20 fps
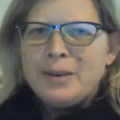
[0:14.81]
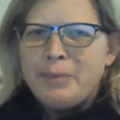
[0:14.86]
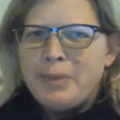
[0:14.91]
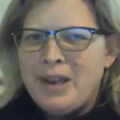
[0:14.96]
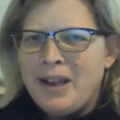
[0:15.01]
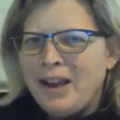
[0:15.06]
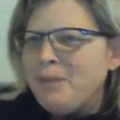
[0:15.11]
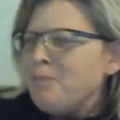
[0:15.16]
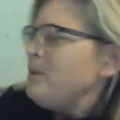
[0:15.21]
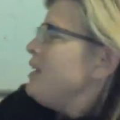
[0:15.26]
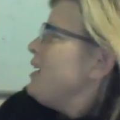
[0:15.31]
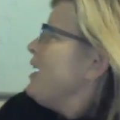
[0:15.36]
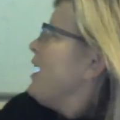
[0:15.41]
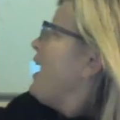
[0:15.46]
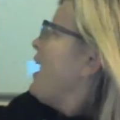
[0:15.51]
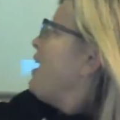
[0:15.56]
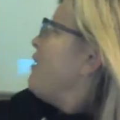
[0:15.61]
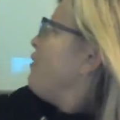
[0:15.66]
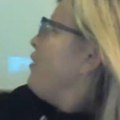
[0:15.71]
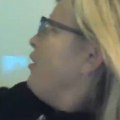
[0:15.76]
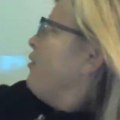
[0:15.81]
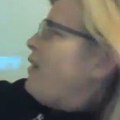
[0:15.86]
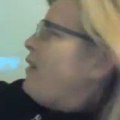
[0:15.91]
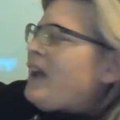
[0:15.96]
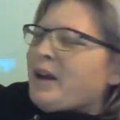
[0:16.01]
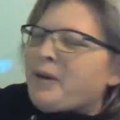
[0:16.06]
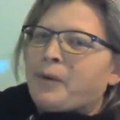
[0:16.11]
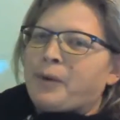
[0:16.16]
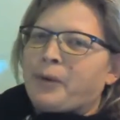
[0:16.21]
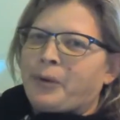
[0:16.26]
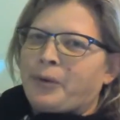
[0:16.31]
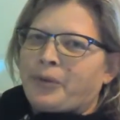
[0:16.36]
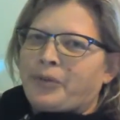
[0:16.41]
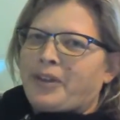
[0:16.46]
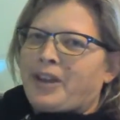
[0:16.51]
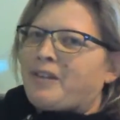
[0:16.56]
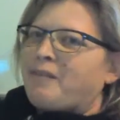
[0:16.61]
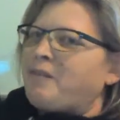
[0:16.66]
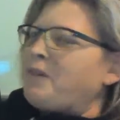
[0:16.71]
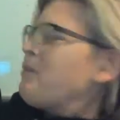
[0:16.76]
Behind me I have our
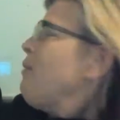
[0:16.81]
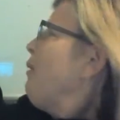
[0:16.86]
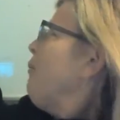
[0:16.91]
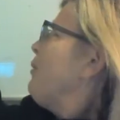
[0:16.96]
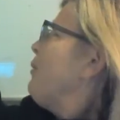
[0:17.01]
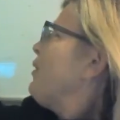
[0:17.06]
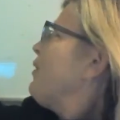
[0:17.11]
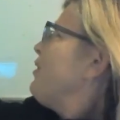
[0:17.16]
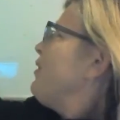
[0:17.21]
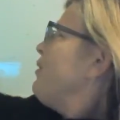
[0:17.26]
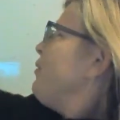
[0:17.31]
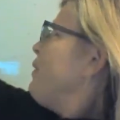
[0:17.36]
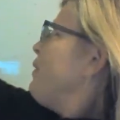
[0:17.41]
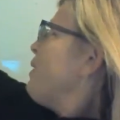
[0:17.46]
vowels, and remember this